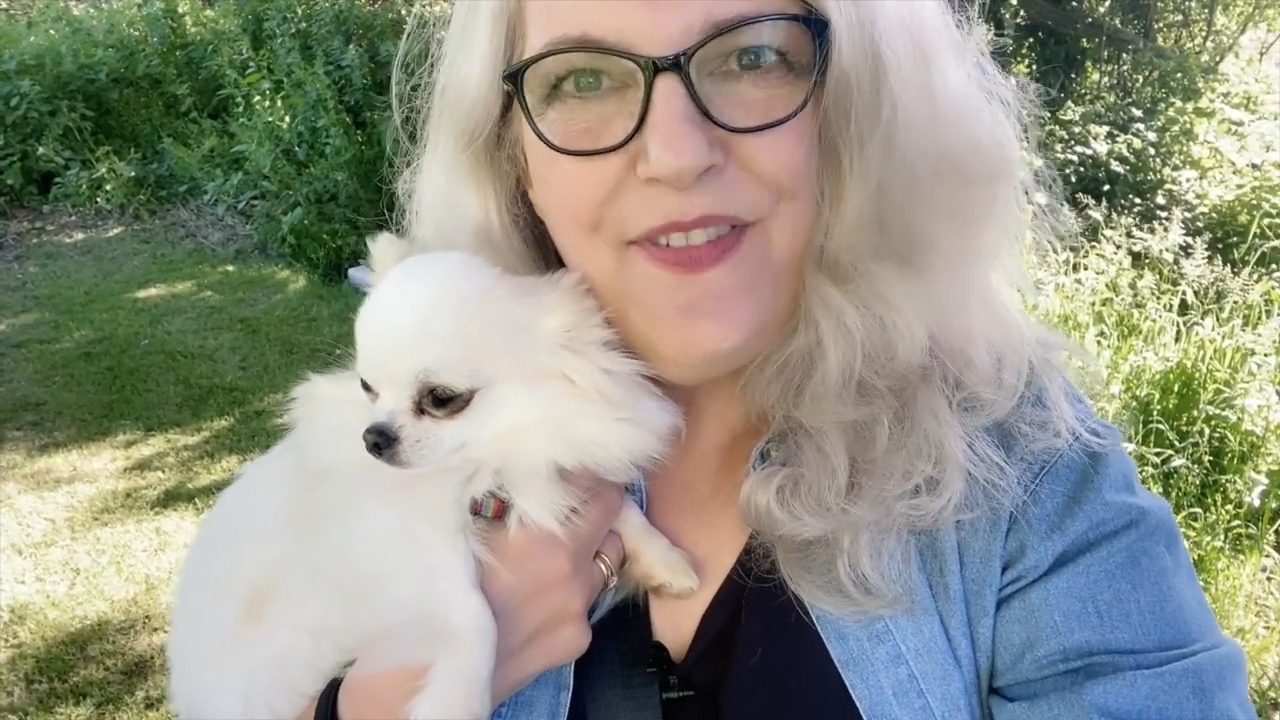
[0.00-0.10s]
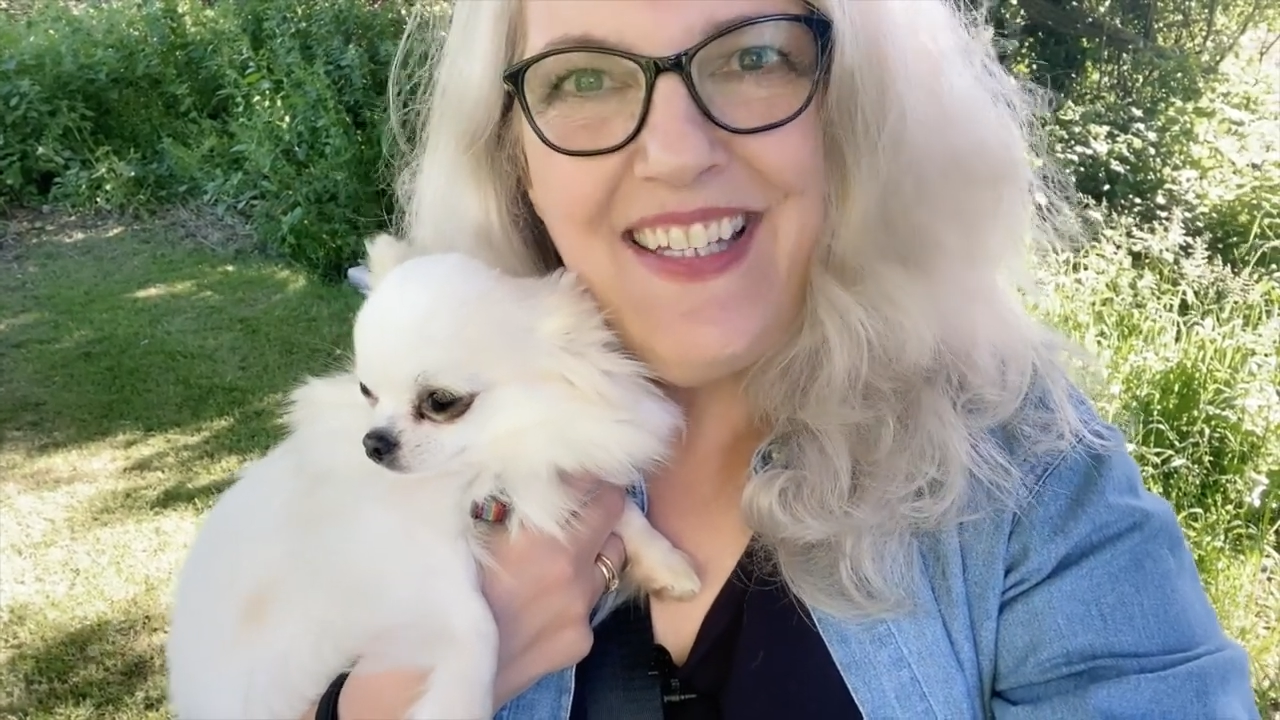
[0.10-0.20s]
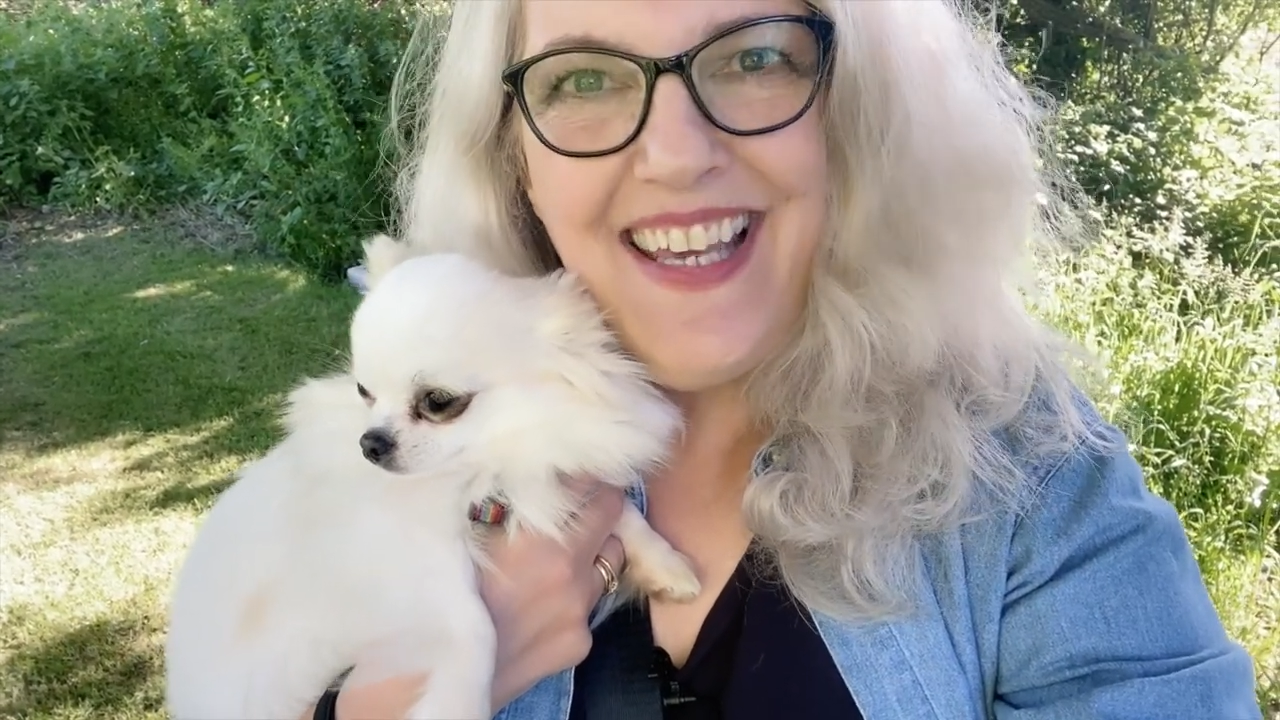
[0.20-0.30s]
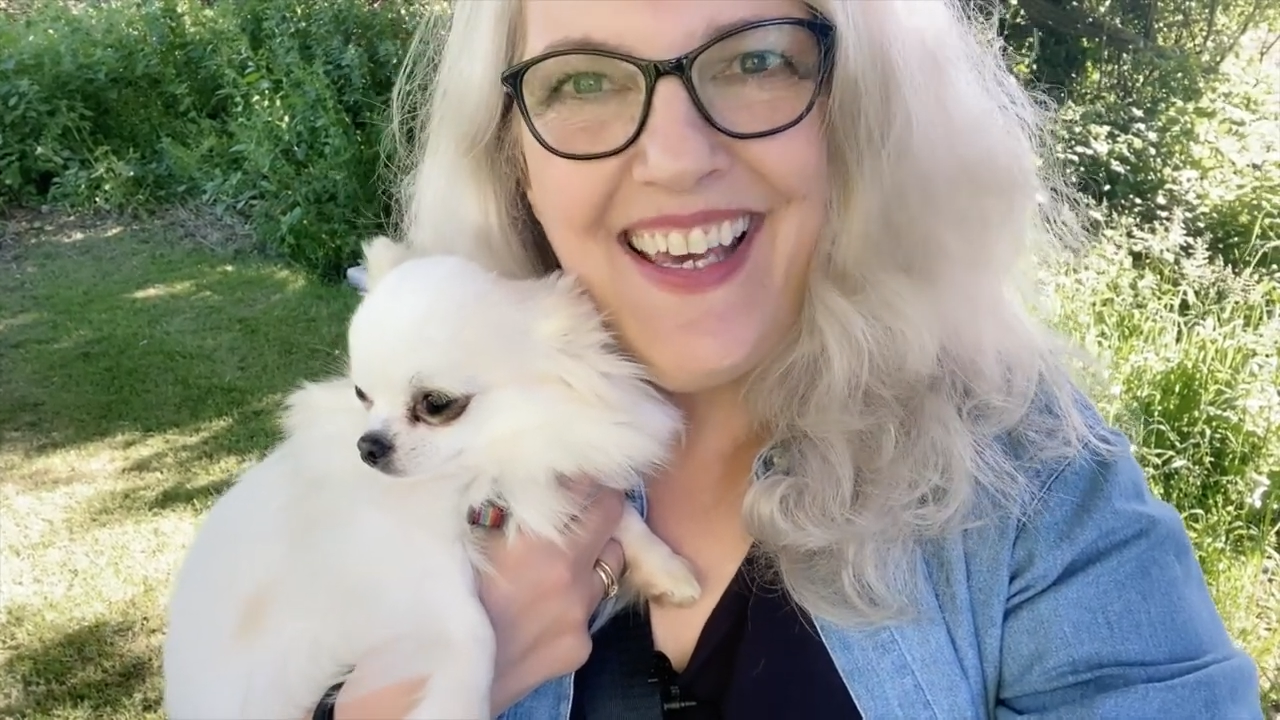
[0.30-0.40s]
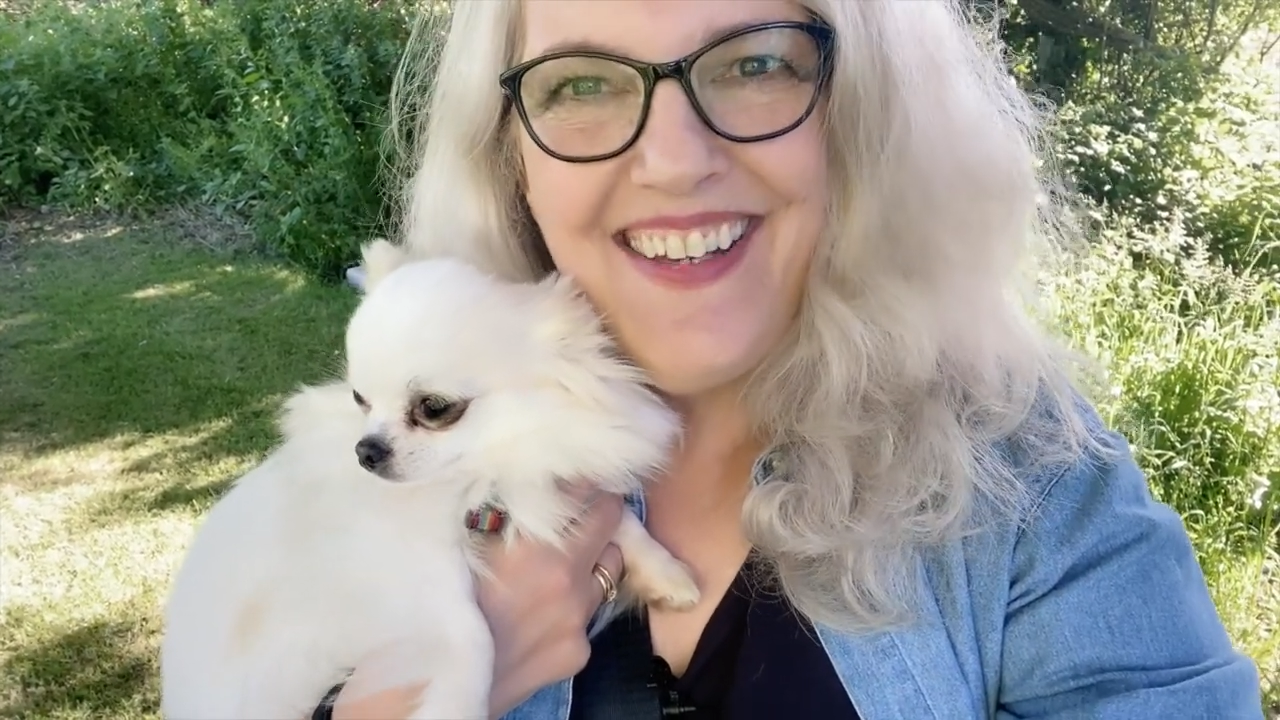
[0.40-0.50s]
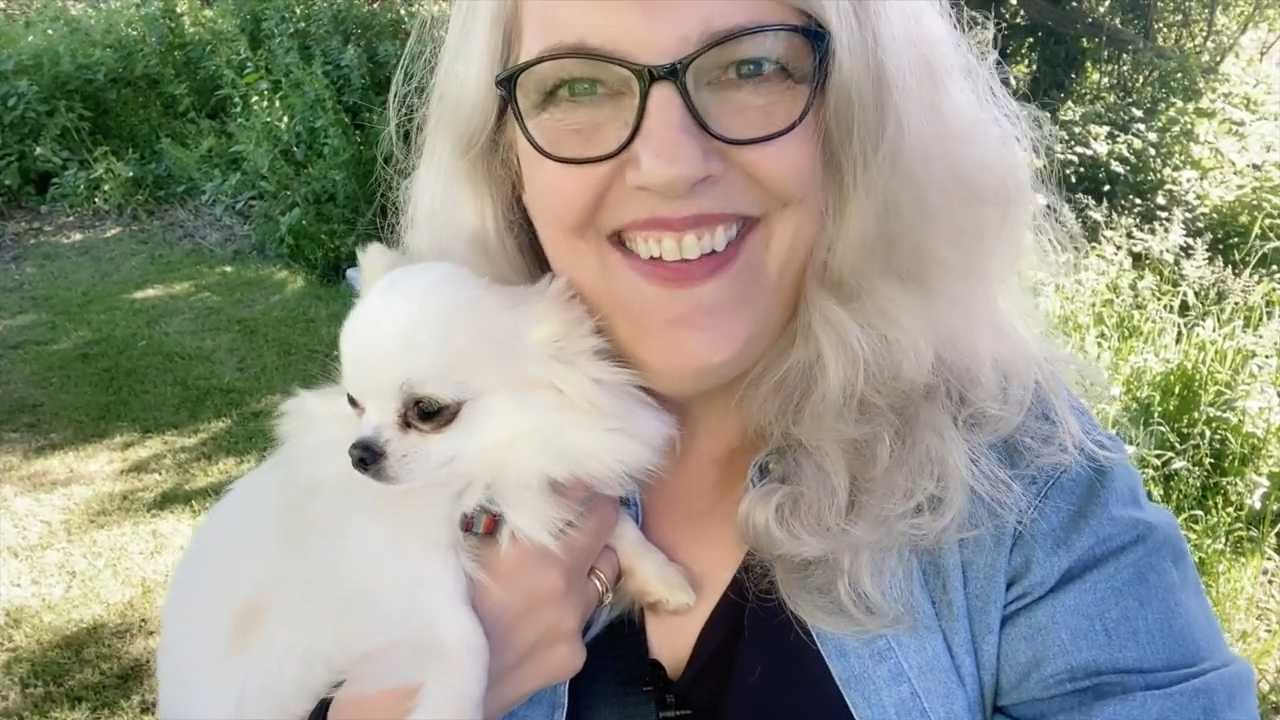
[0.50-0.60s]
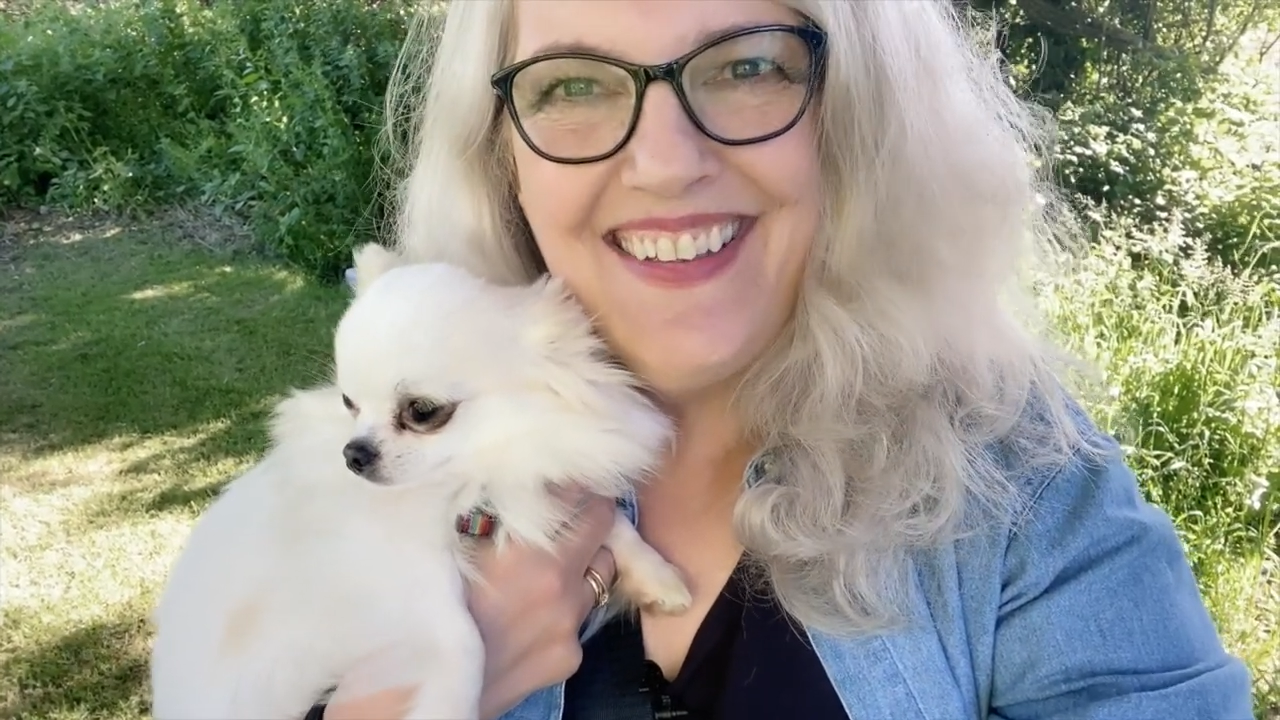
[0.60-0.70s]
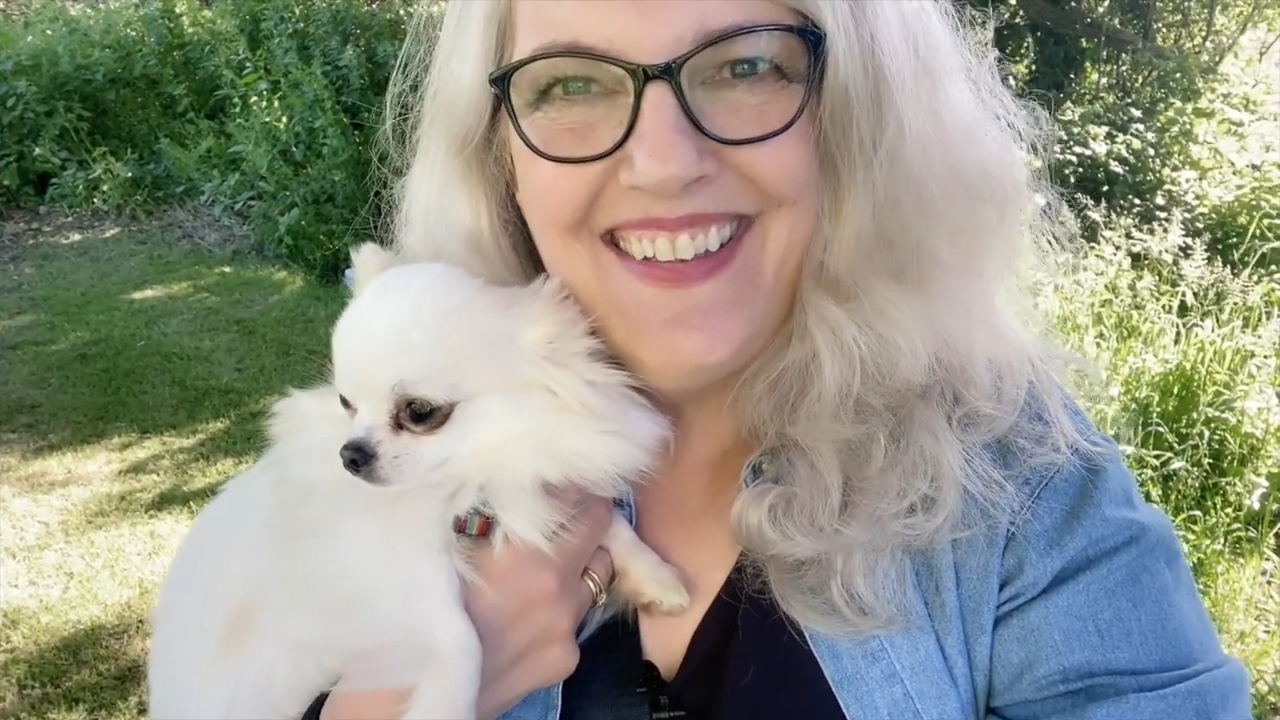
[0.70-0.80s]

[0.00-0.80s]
video.